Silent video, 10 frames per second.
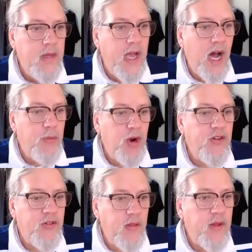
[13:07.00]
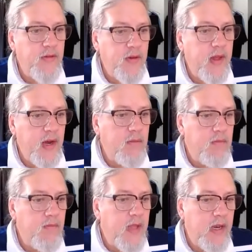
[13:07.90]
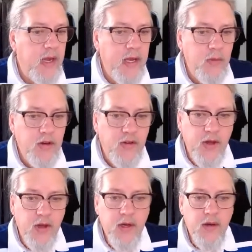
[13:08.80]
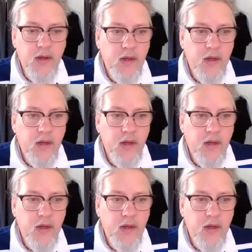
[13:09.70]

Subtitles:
Yeah, operations on lists are there, and which is good.